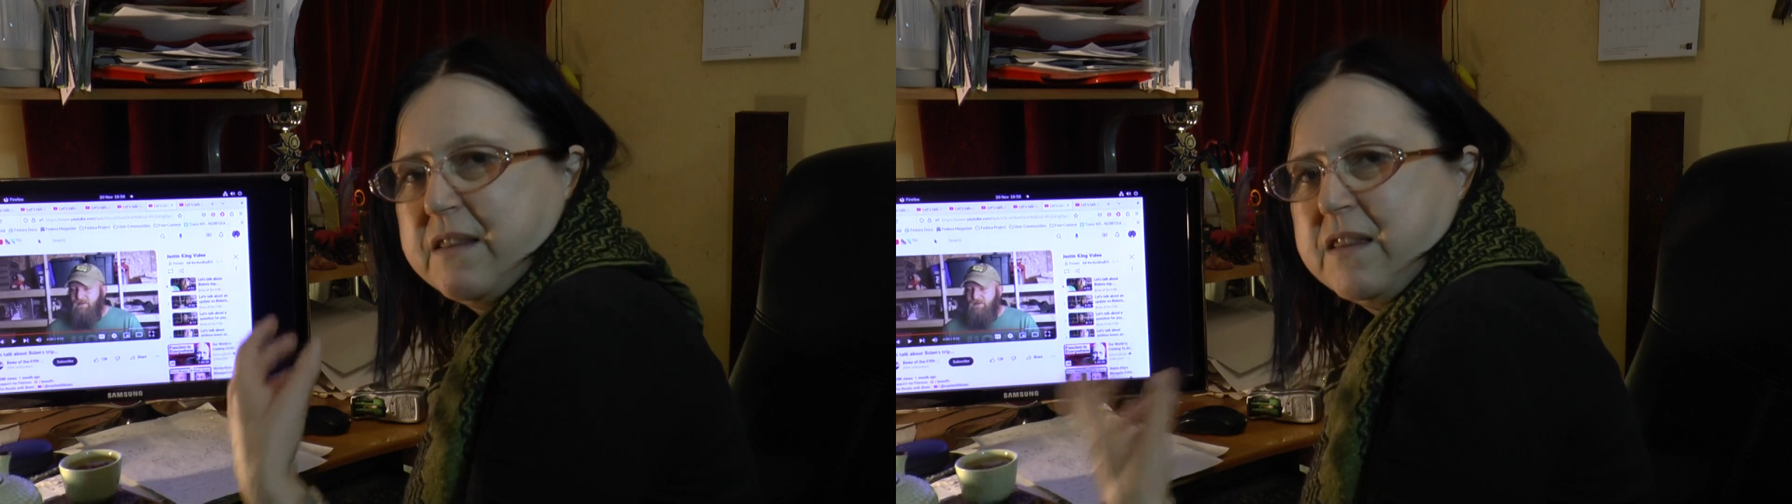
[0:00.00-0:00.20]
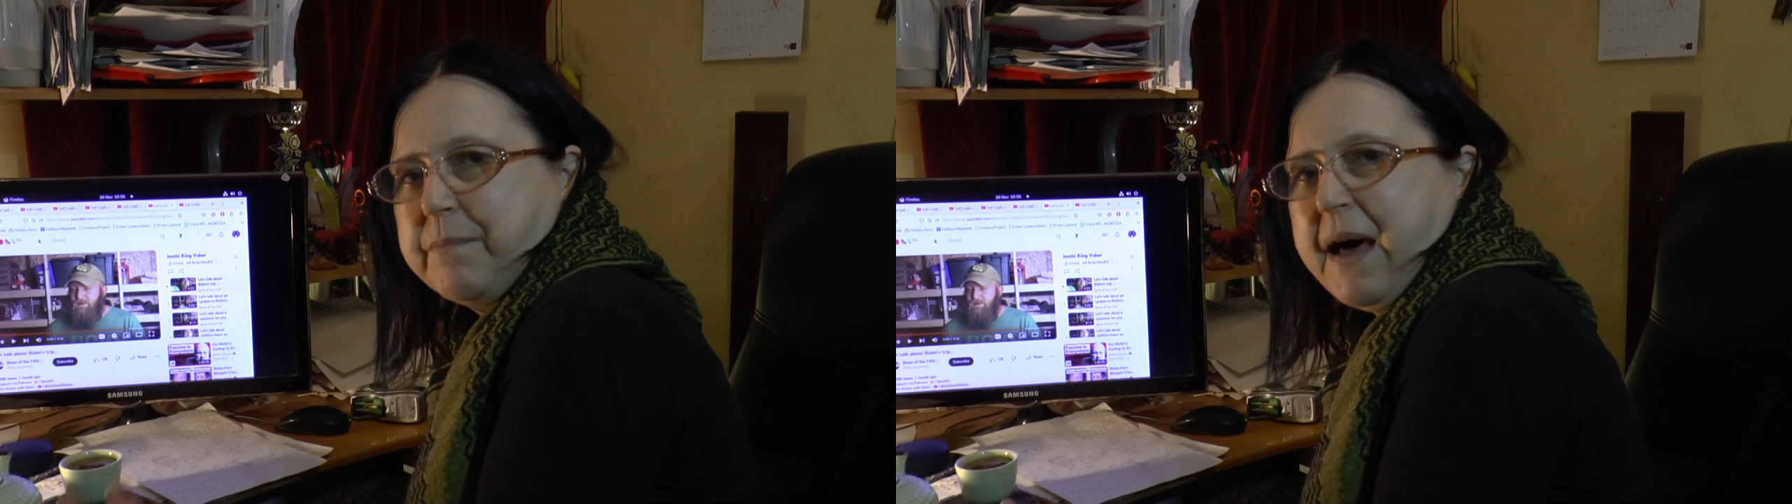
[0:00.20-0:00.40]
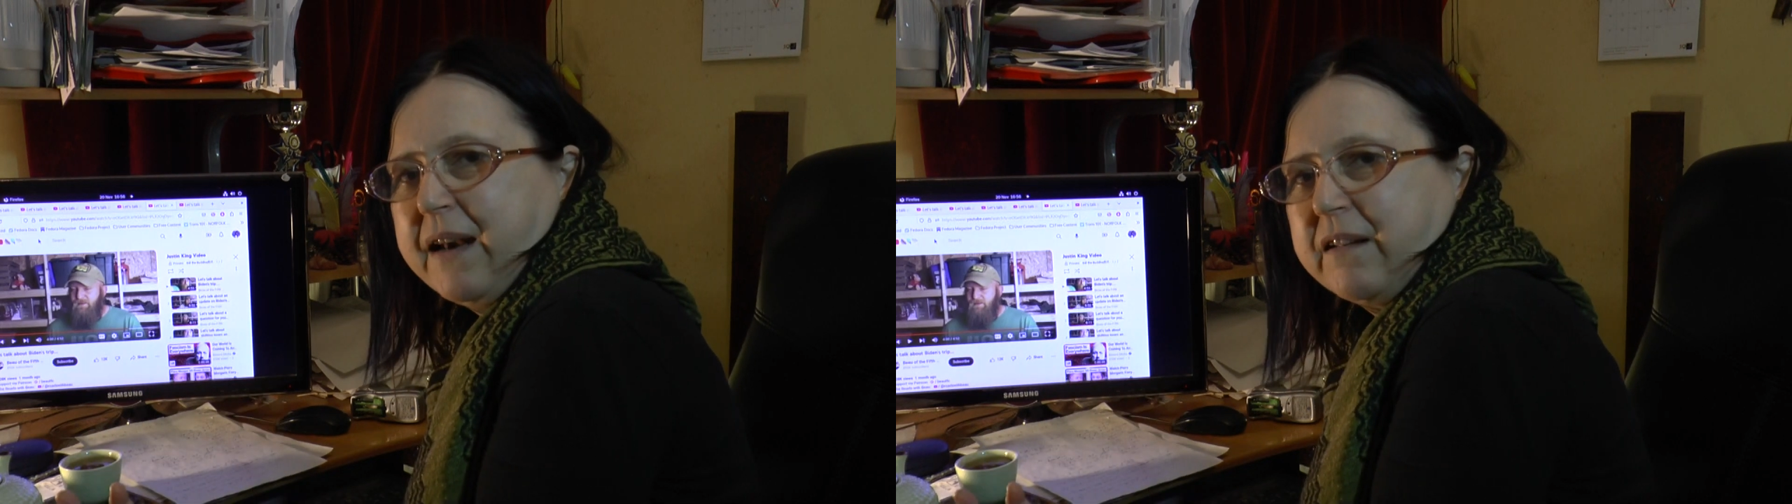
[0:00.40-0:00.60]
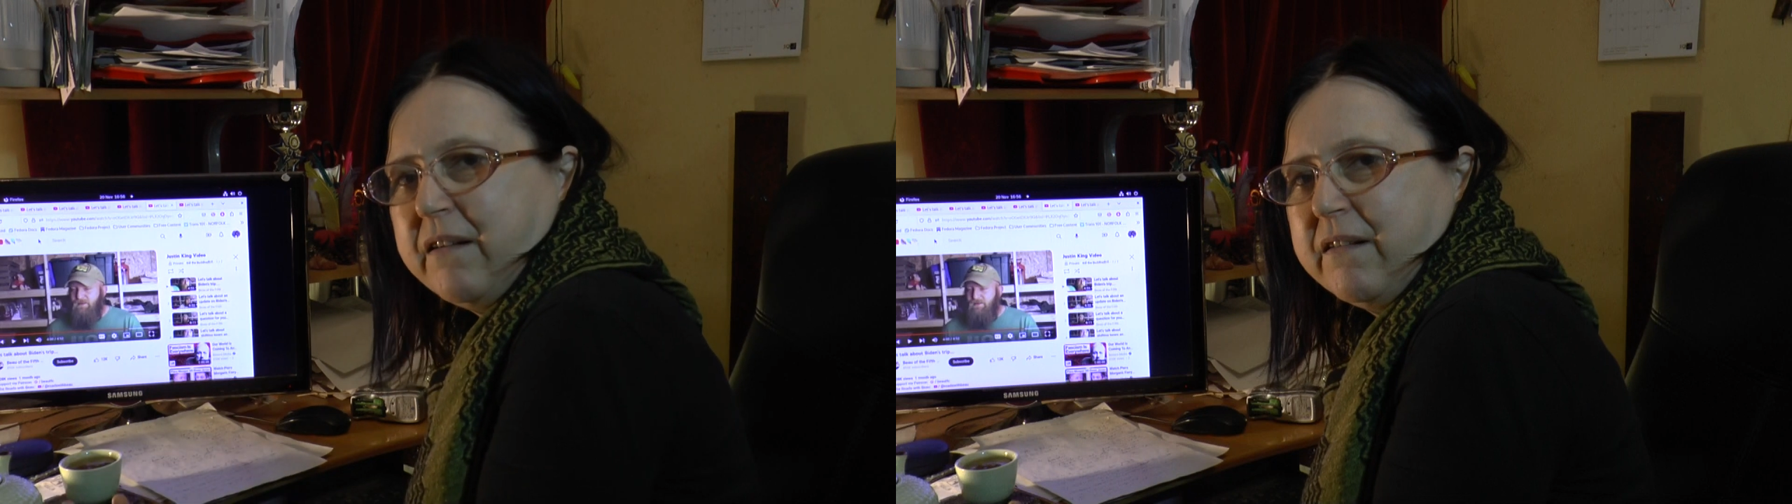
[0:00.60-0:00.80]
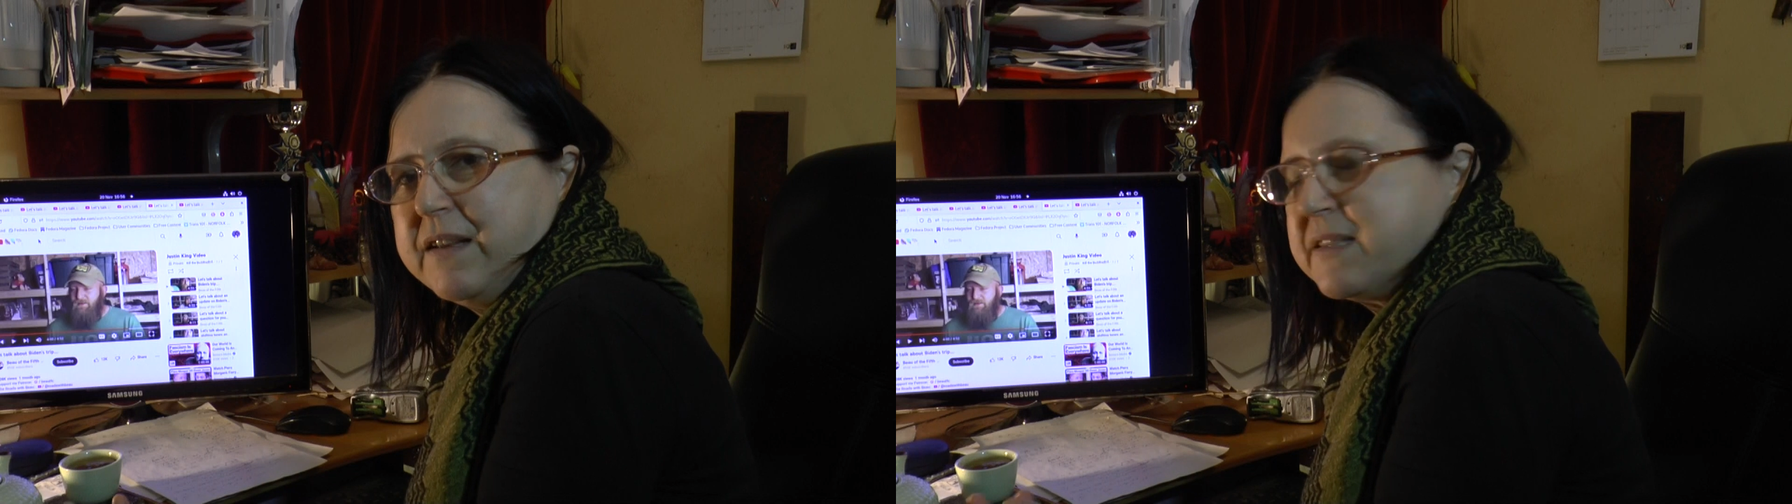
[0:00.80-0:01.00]
the bad
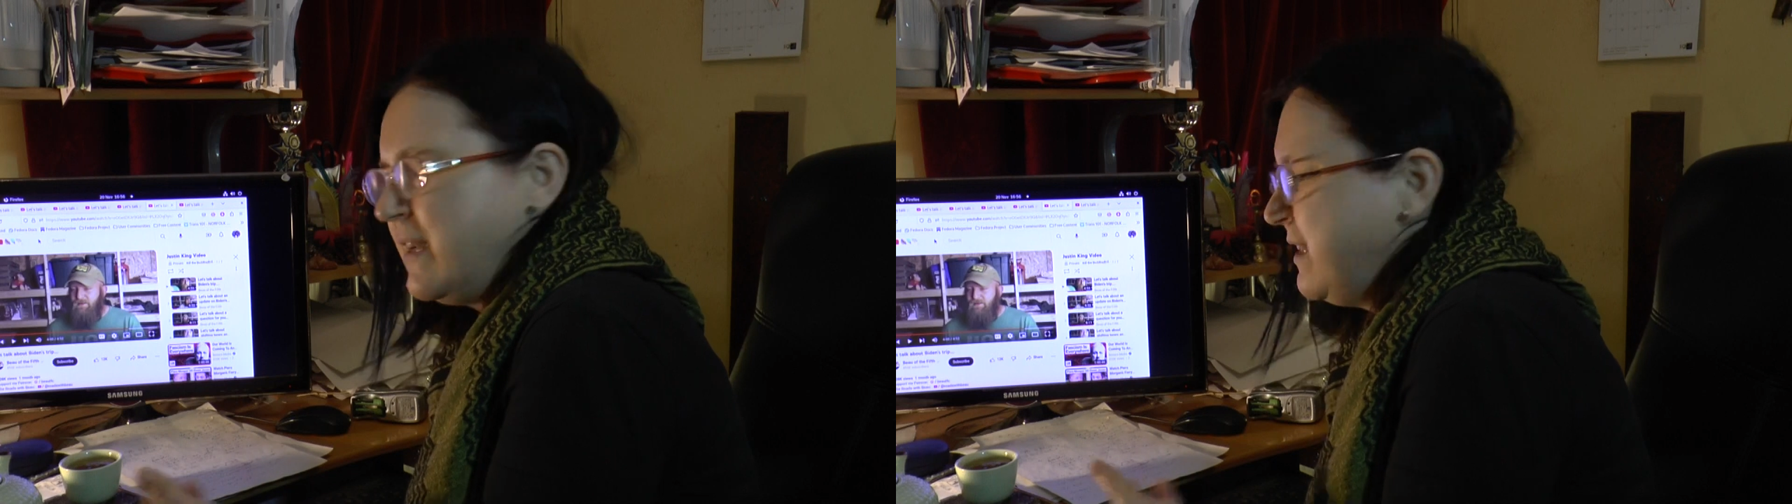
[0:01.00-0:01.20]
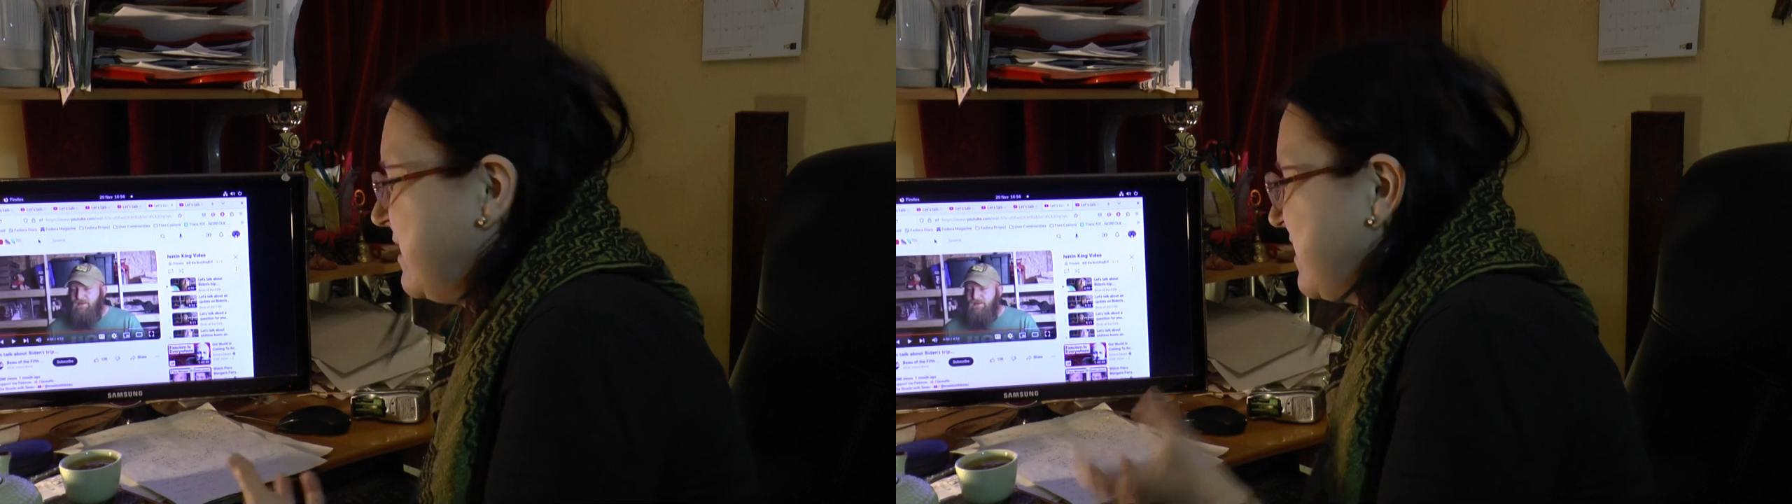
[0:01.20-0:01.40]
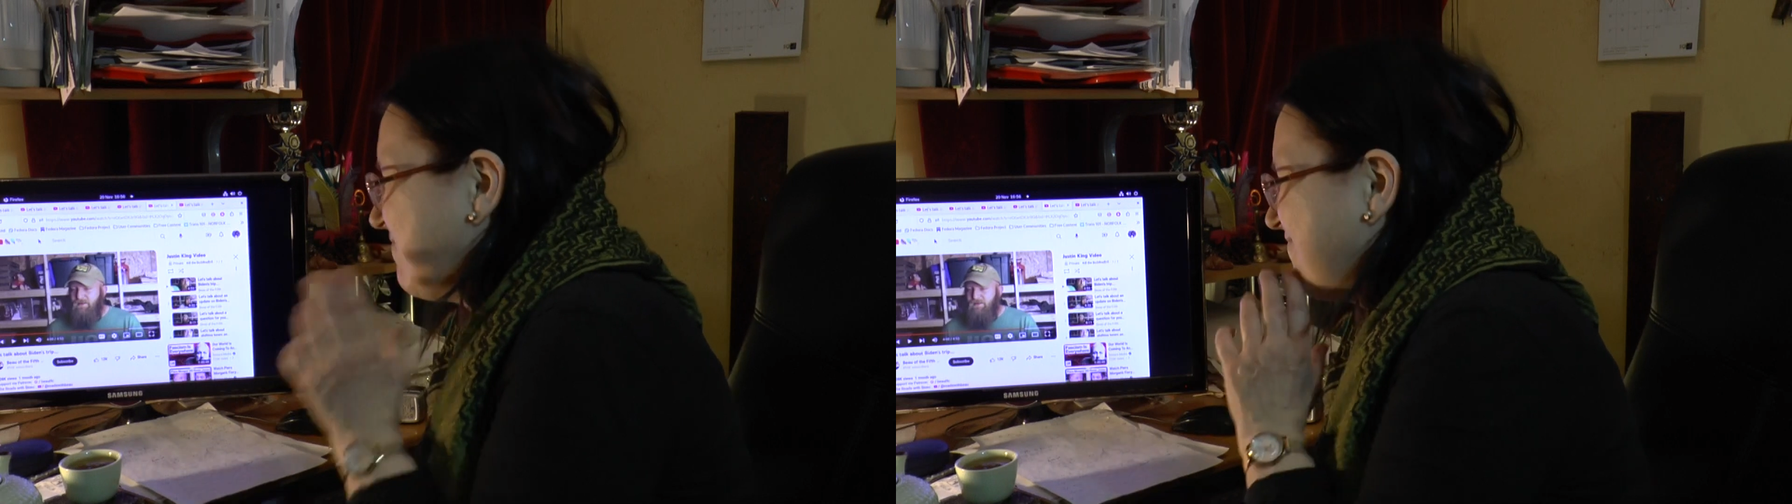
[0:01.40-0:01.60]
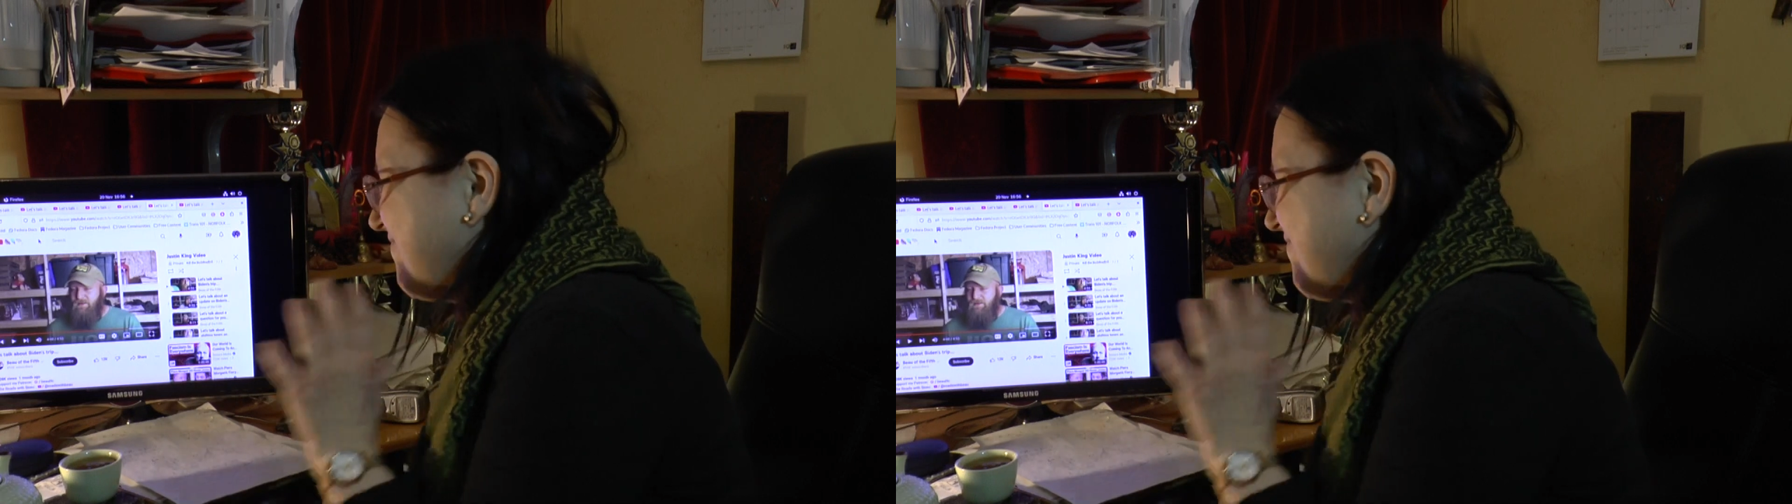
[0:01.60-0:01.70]
guys. It's